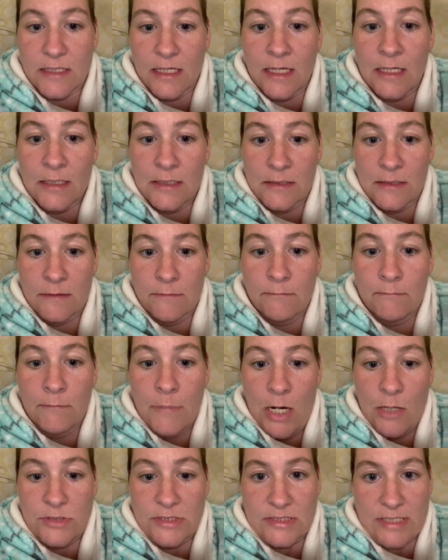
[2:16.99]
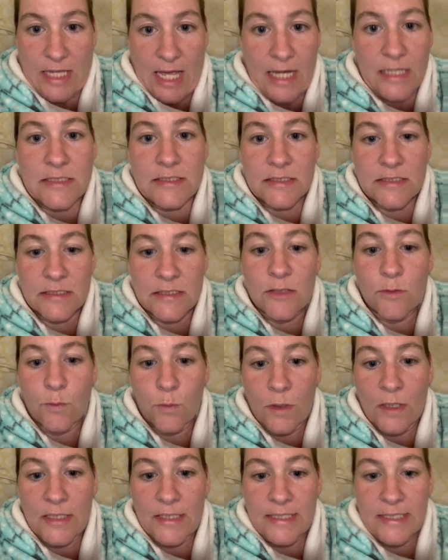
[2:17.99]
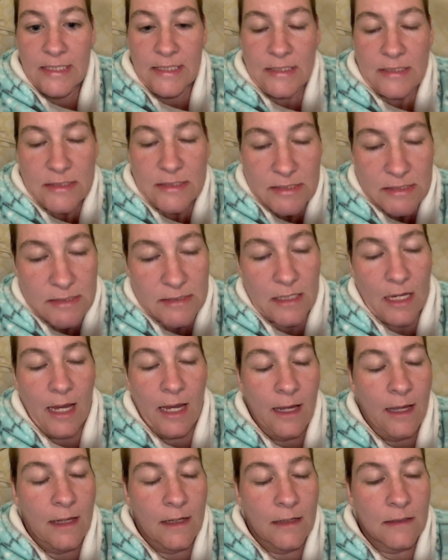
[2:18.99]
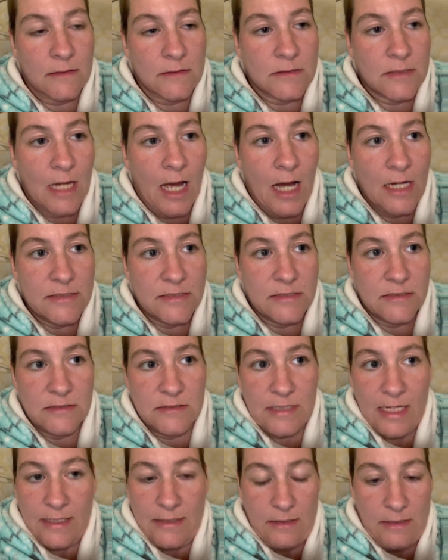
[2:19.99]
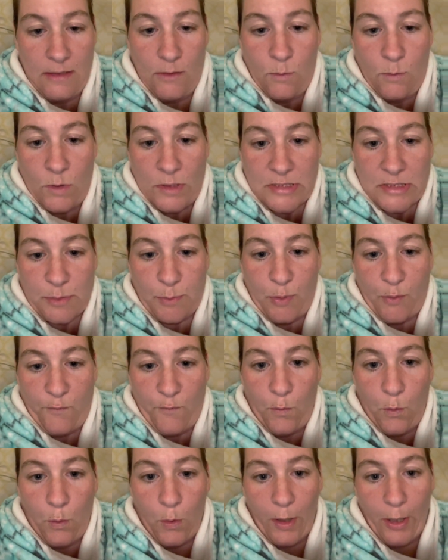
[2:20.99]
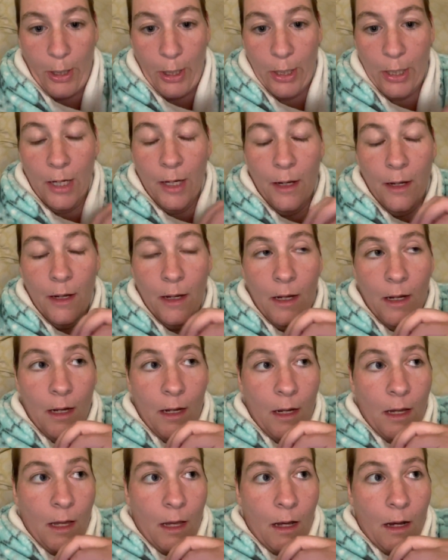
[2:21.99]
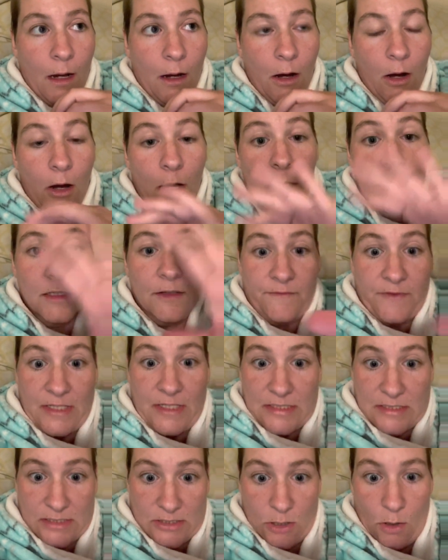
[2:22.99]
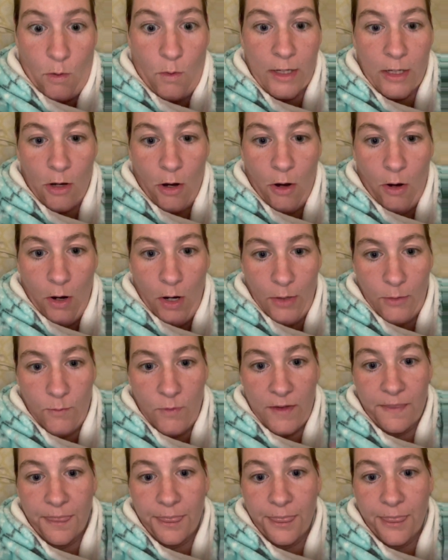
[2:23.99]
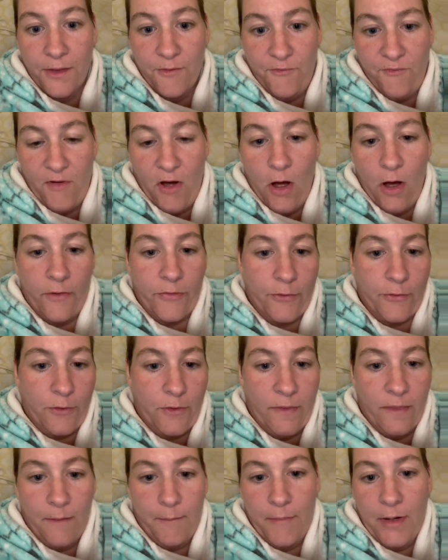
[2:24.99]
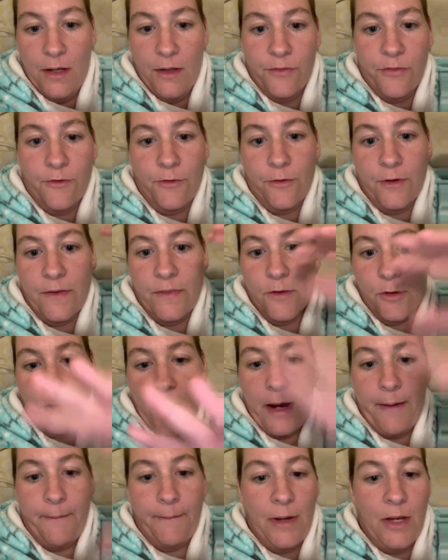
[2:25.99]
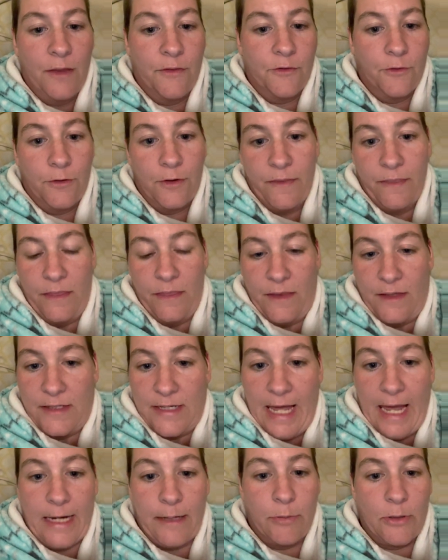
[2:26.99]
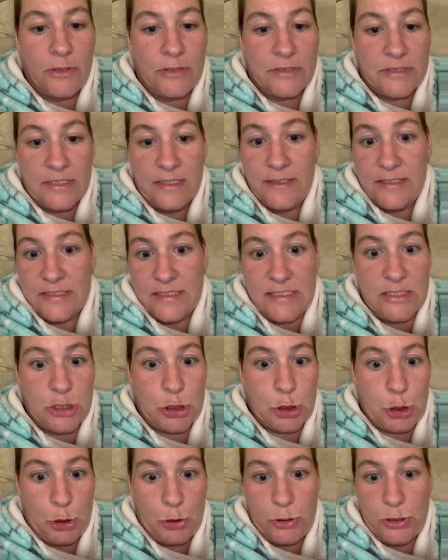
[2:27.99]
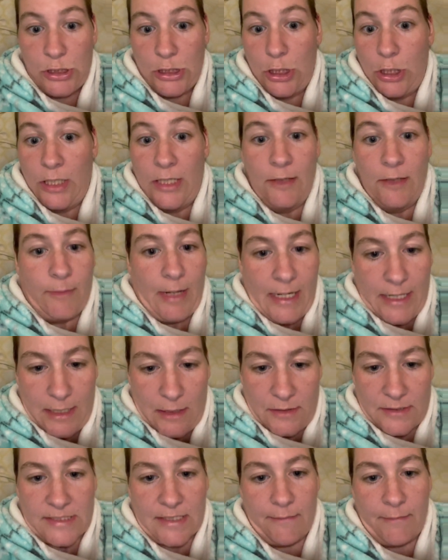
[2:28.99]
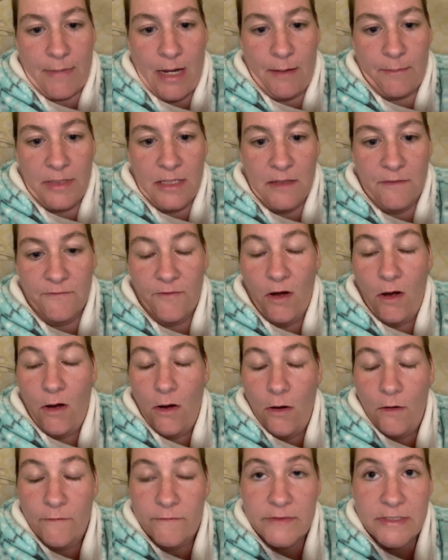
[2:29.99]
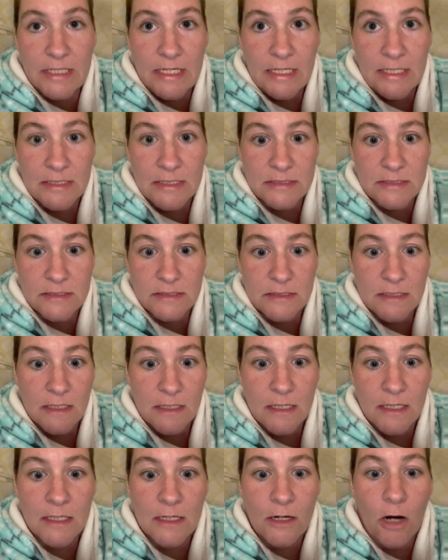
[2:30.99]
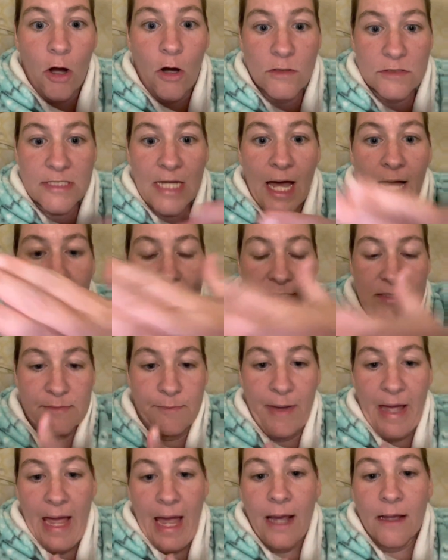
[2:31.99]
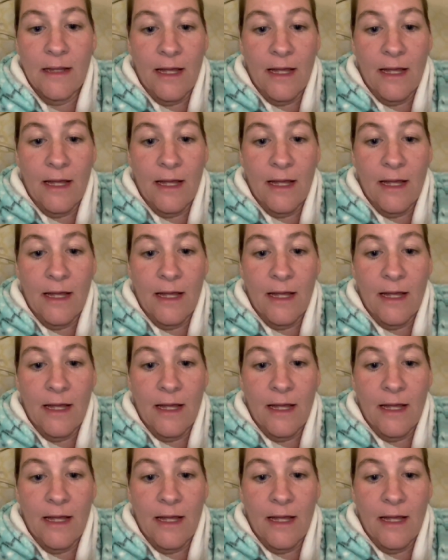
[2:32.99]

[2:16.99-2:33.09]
In most cases, it really is. And I stated it once before, all of this going on with the father and the mother and the grandmother and the neighbors and the sisters and anybody else that might be involved, it all ties back.